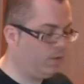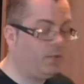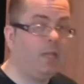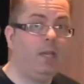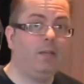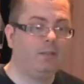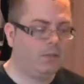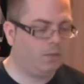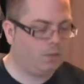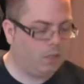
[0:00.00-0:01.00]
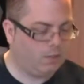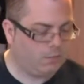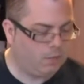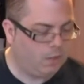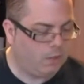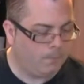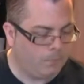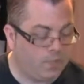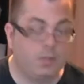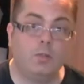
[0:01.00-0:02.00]
just in case the sauce
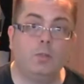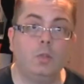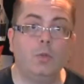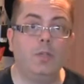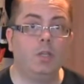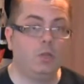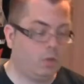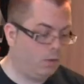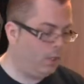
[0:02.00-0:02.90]
is too thick, you can